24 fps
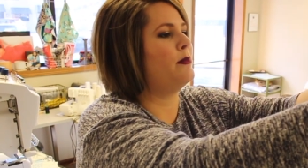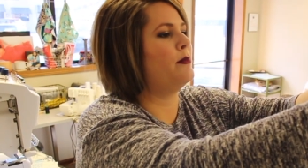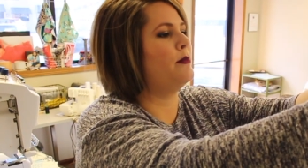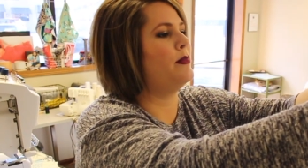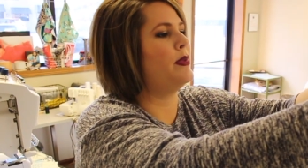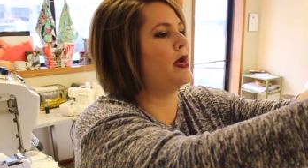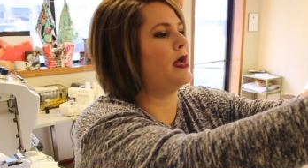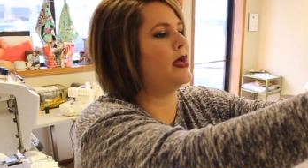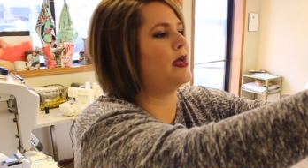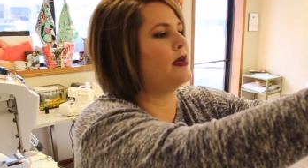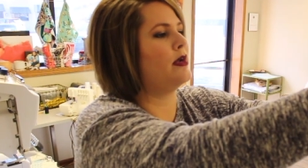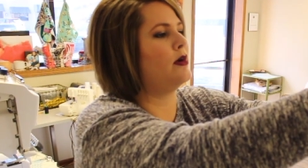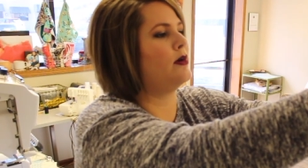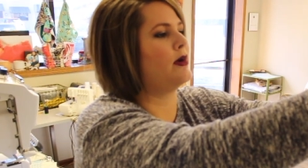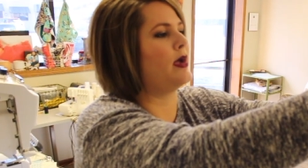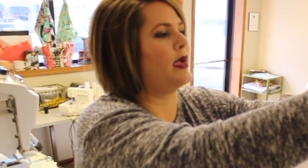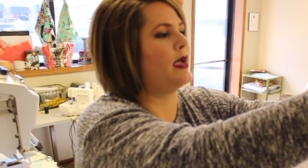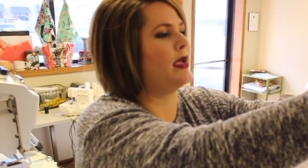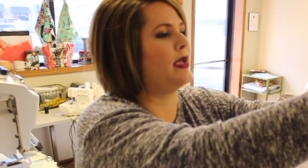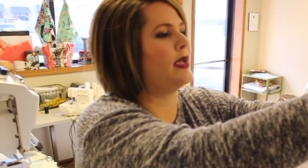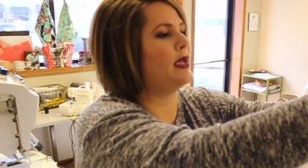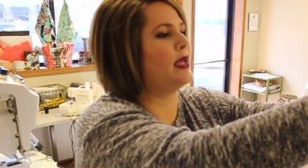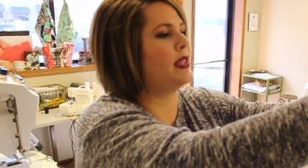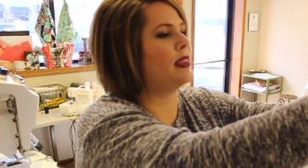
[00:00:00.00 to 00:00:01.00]
But okay,
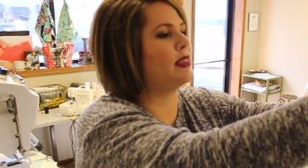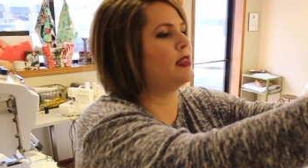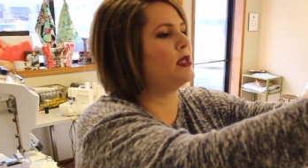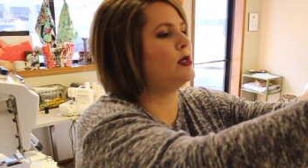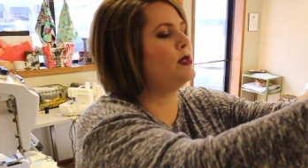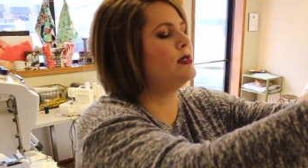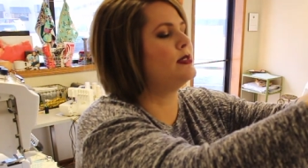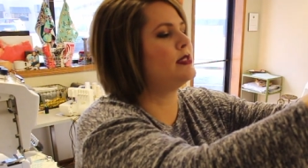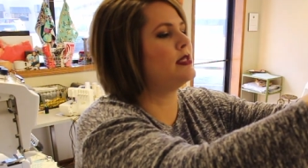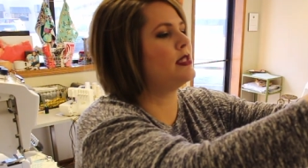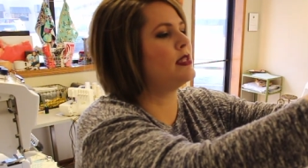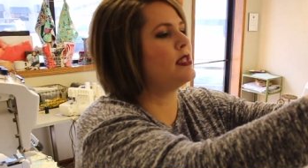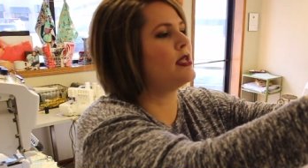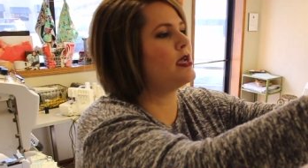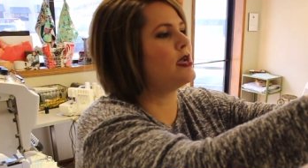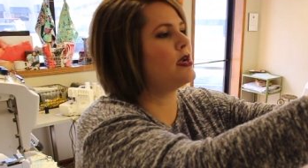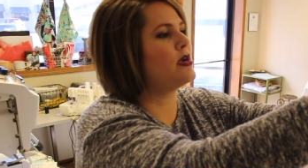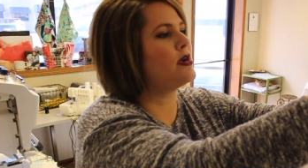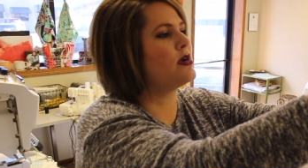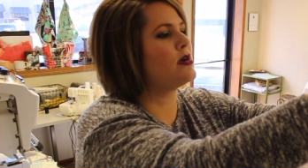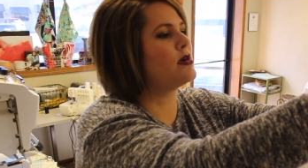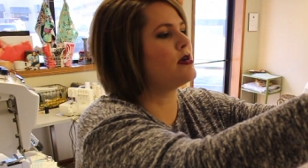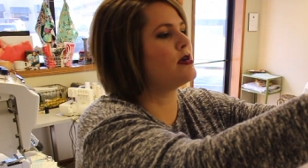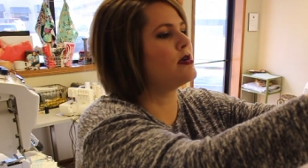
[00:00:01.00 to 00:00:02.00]
get those in
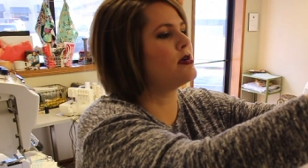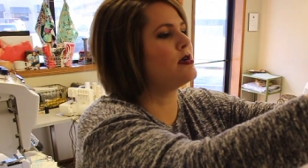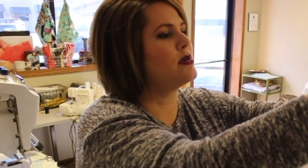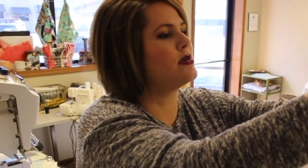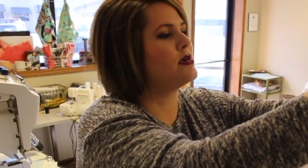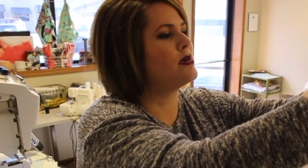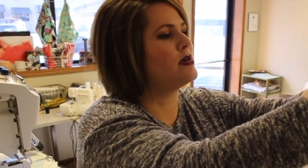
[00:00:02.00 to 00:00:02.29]
there.